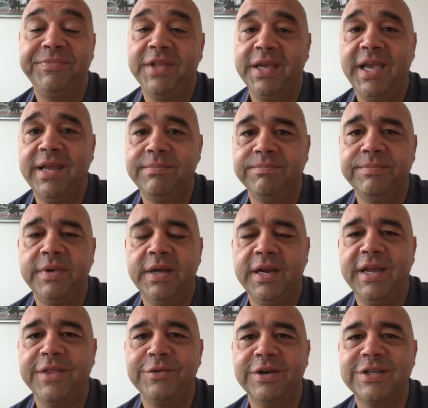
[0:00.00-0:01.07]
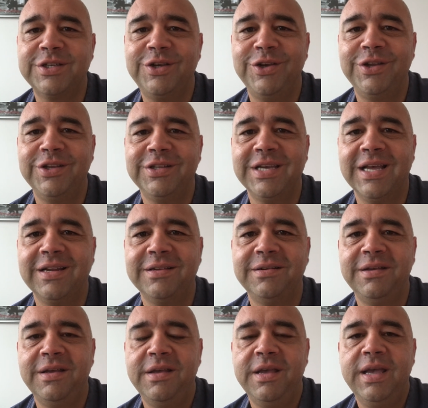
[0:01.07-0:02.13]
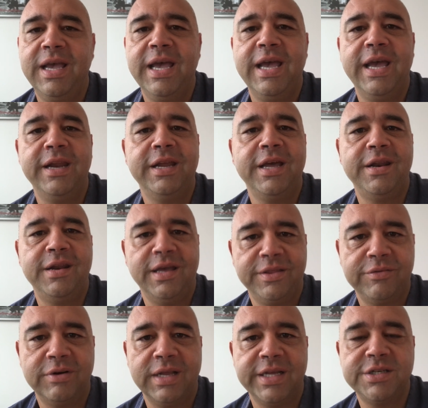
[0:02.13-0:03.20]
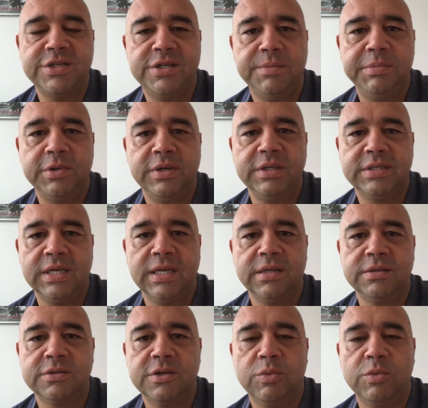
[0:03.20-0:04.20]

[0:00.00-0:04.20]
Again, another executing talent and another relationship building talent.